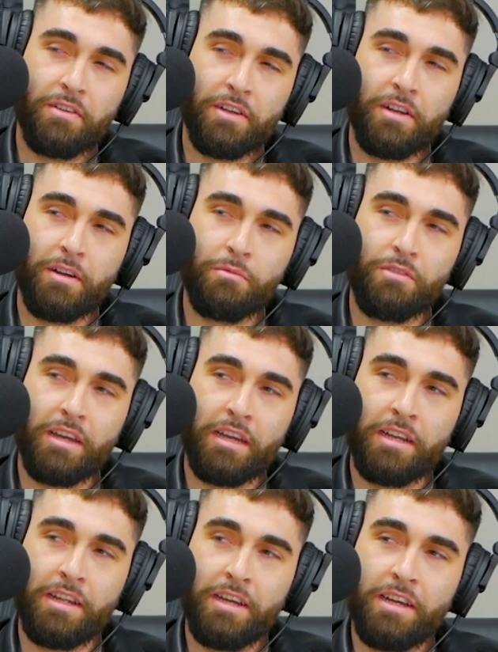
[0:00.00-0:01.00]
You know what I'm
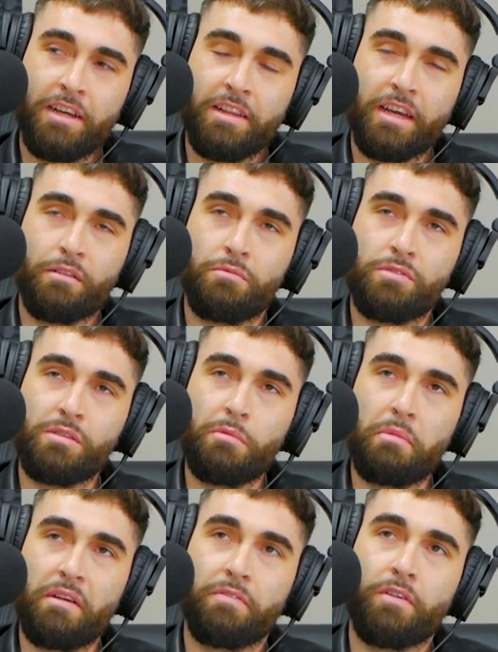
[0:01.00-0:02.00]
saying? Uh-huh. Like some of
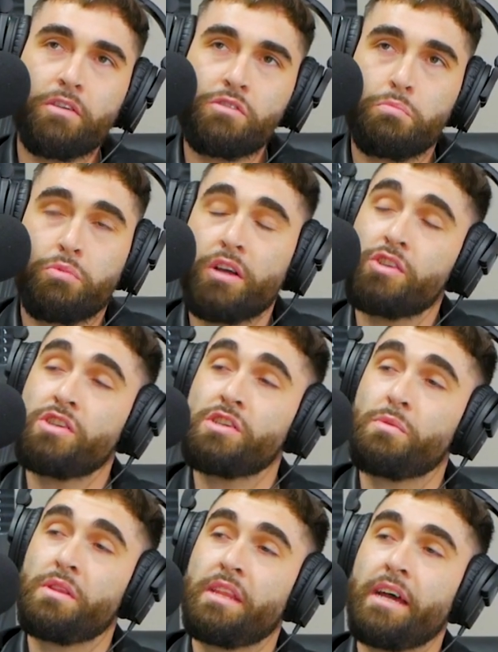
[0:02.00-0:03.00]
my first
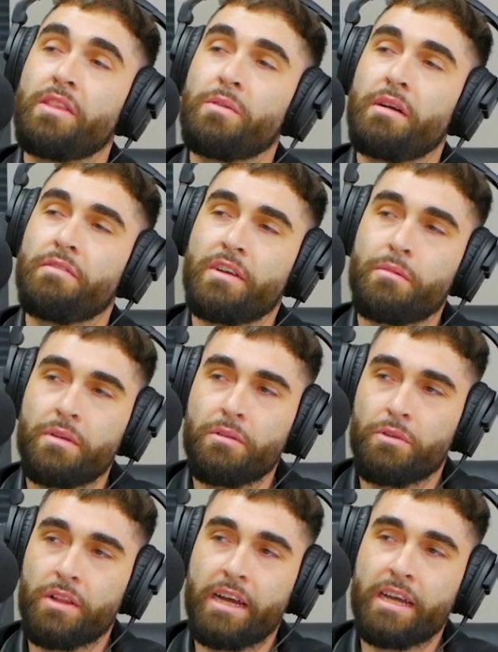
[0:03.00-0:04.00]
brushes with death in my family
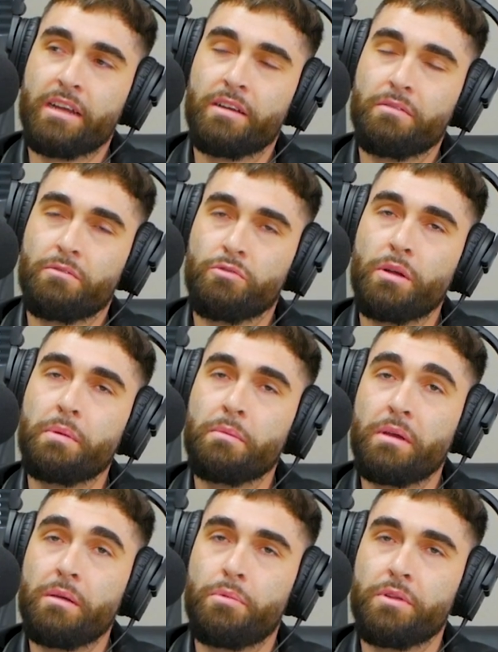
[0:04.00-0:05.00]
were like ripping
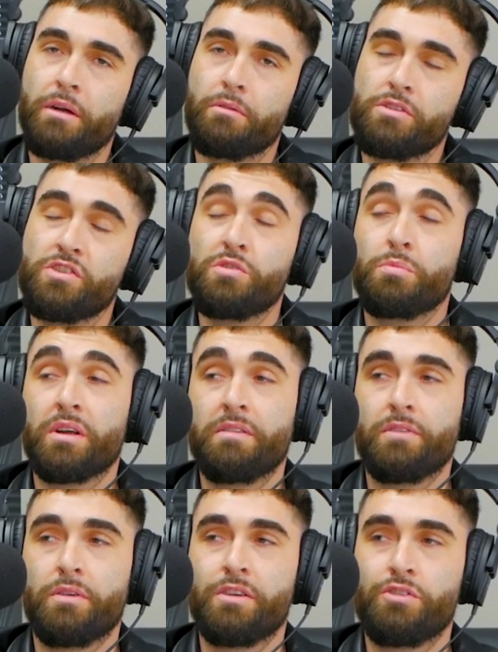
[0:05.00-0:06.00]
people that were super
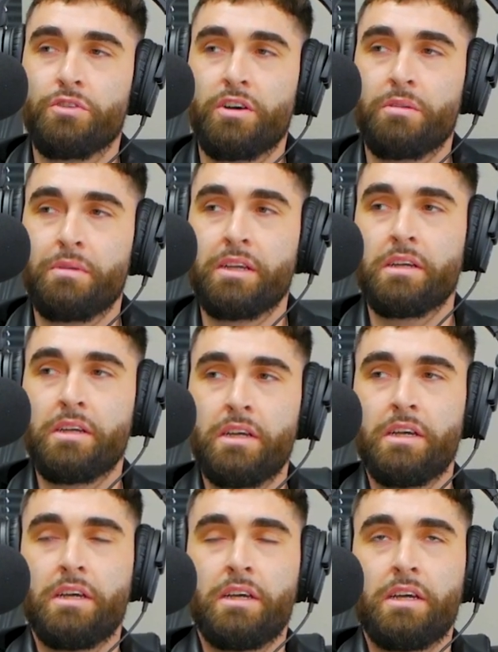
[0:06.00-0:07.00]
influential on me.
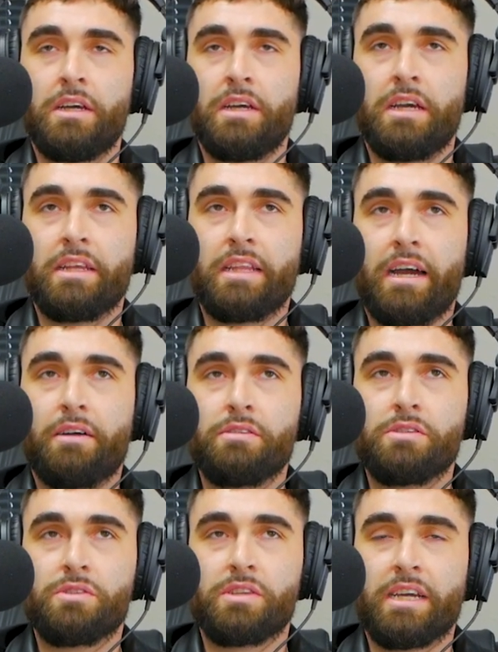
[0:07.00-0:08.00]
Mm. And I
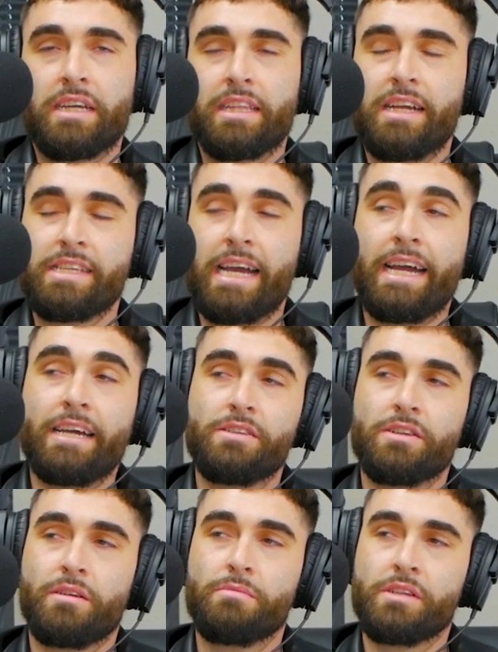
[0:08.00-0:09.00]
always was like, that's ass,
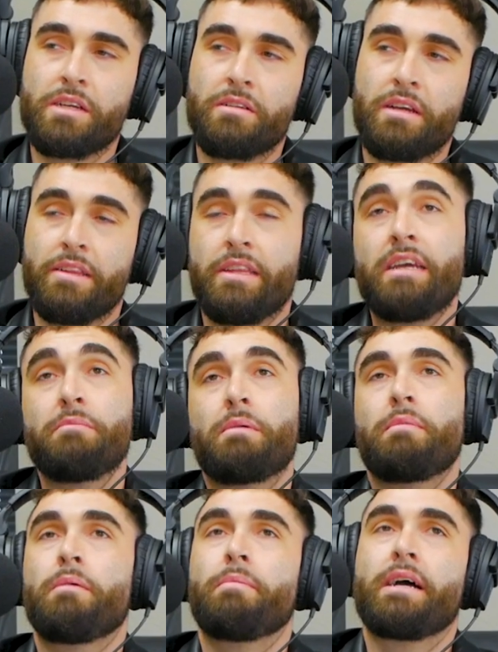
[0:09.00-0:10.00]
you know what I'm saying? And then my
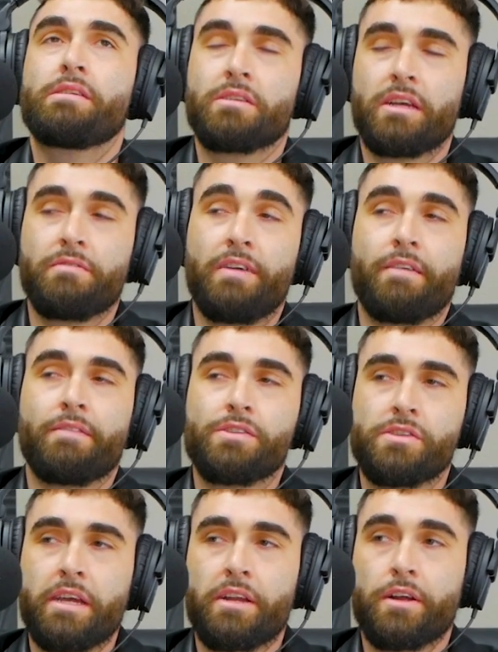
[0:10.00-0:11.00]
mom passing like five
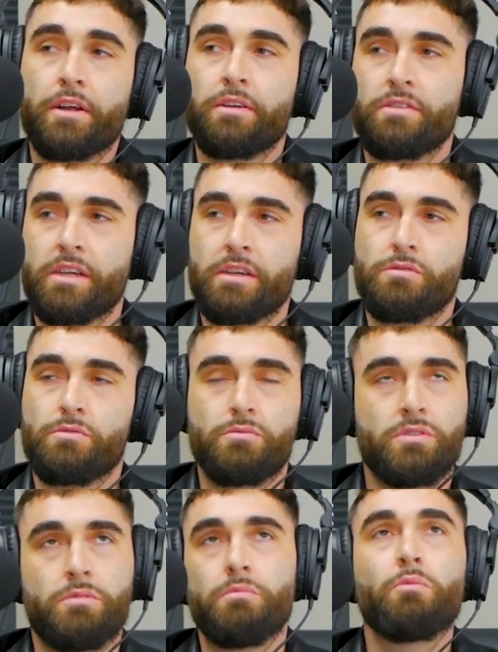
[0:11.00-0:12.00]
years later, it's like
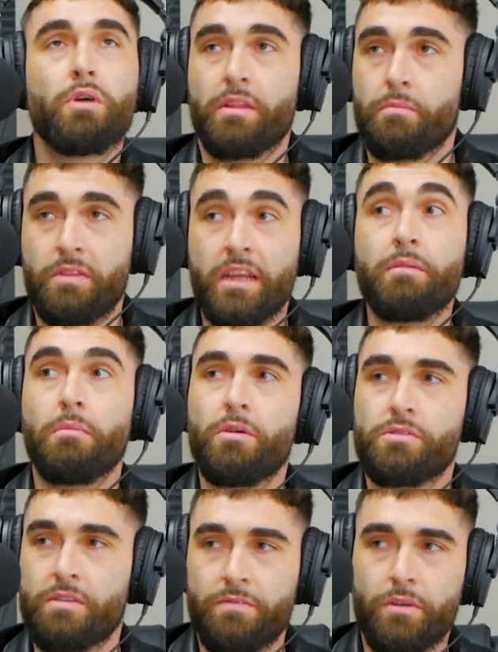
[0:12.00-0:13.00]
one of the, the
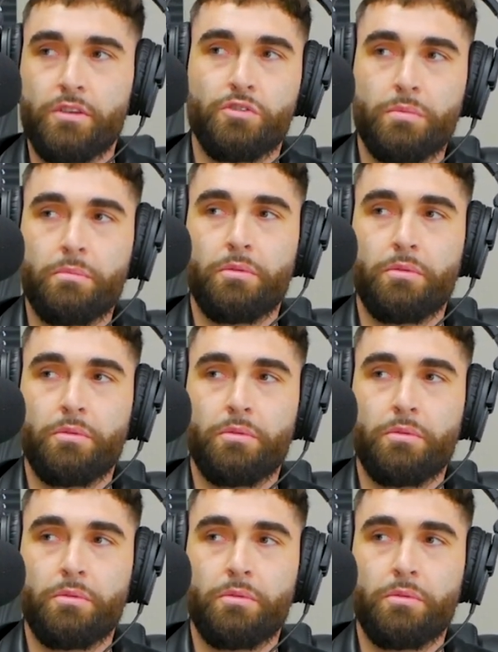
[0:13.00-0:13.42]
most influential people.